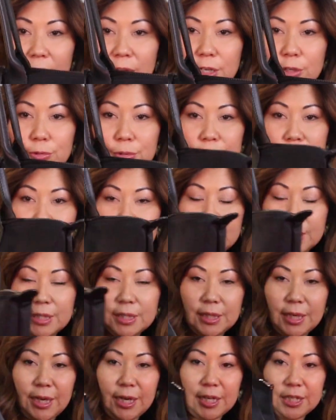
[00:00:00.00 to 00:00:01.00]
I use
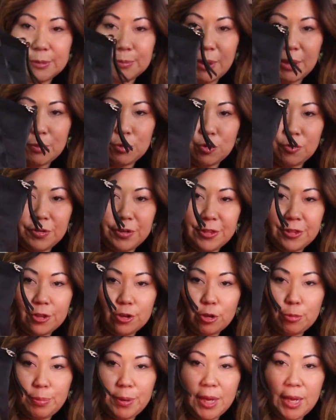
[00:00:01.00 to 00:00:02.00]
this as my movie
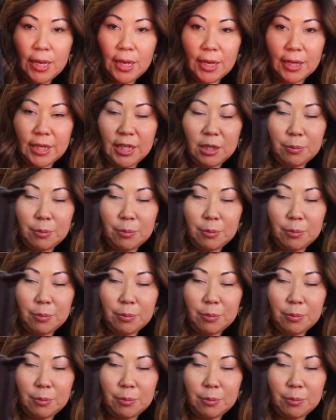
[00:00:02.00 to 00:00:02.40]
theater bag. I